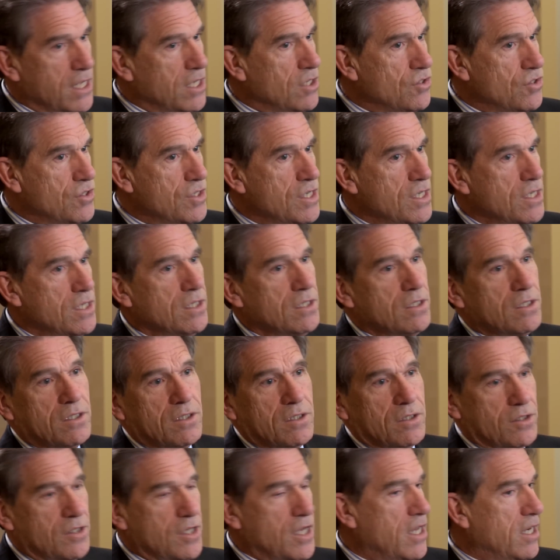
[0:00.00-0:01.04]
easy,
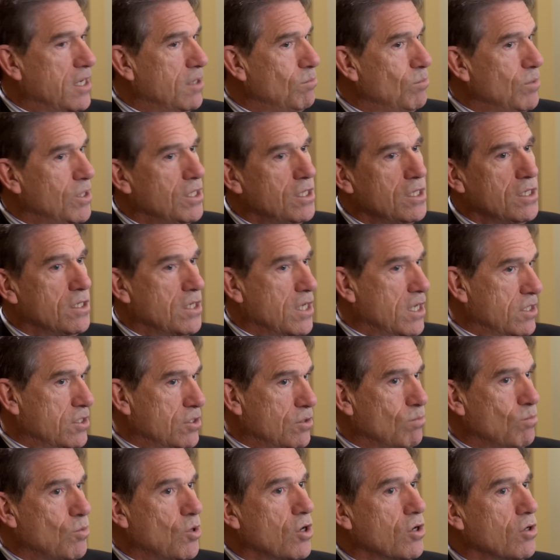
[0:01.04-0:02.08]
not immediate, not
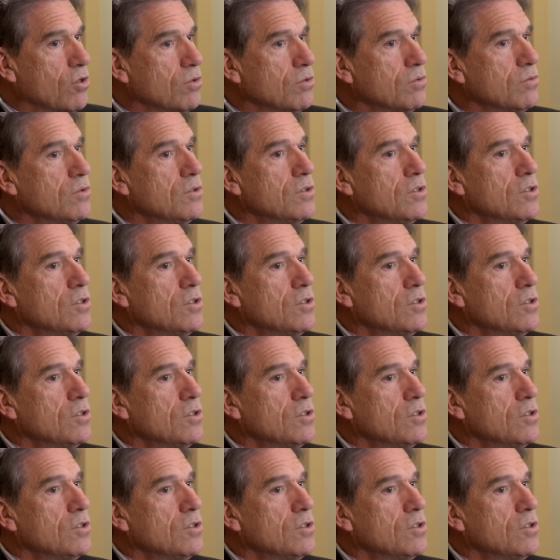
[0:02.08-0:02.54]
tomorrow,